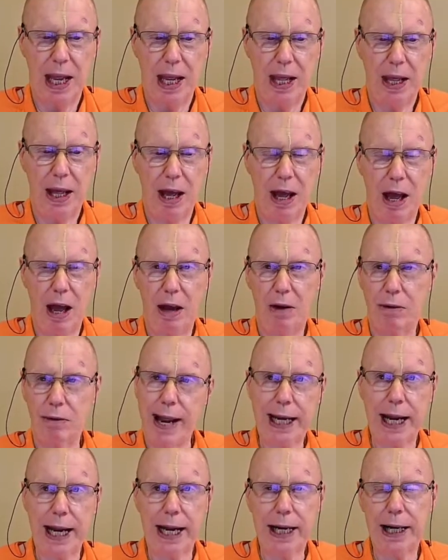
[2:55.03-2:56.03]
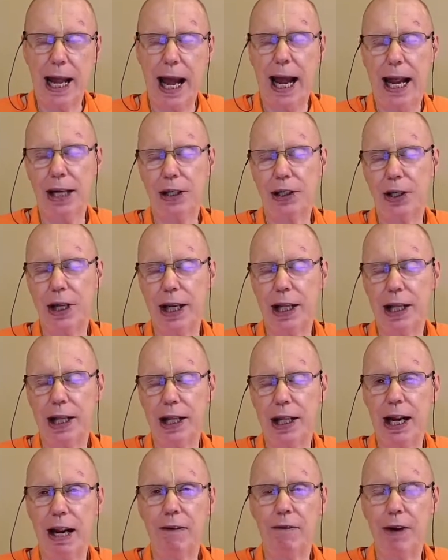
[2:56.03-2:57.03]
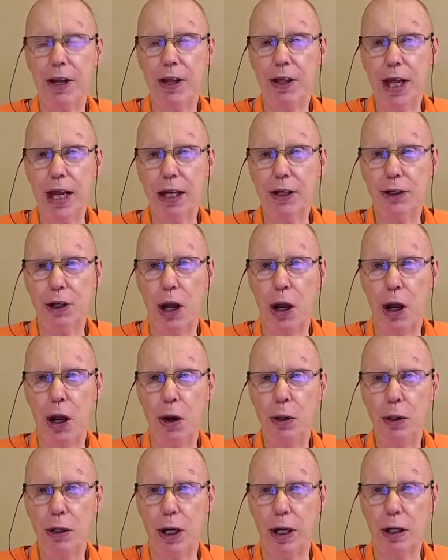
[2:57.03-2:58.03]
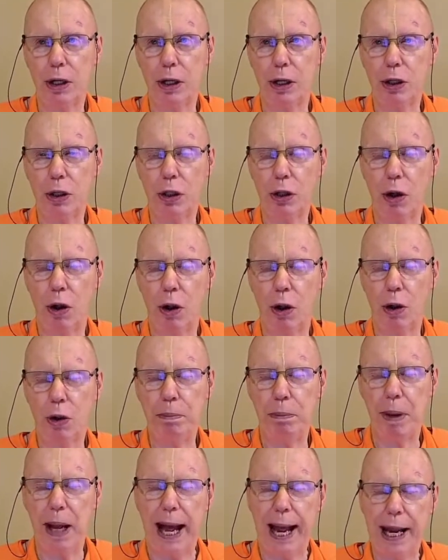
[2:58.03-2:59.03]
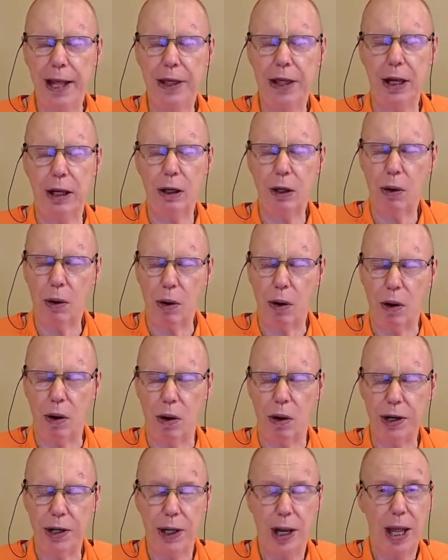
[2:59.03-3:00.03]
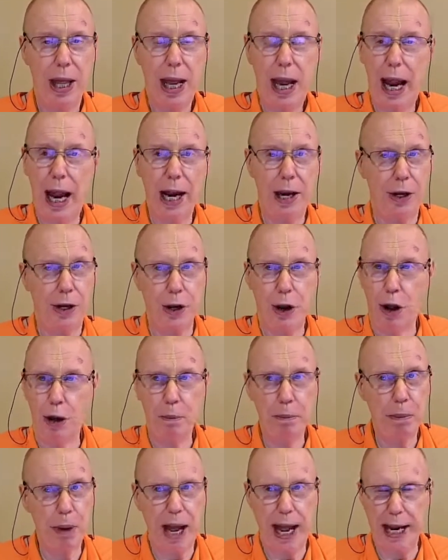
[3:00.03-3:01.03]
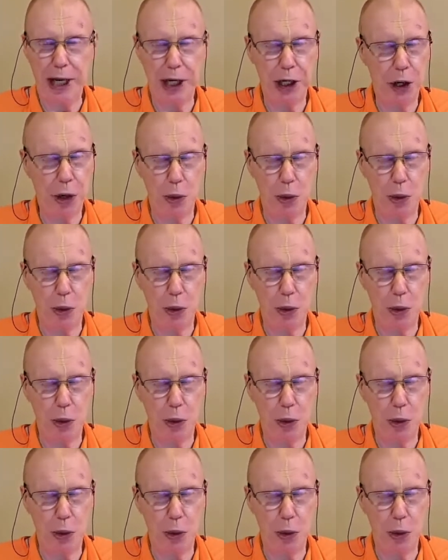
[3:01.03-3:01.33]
recognizing that everything's owned and controlled by the Lord and not by you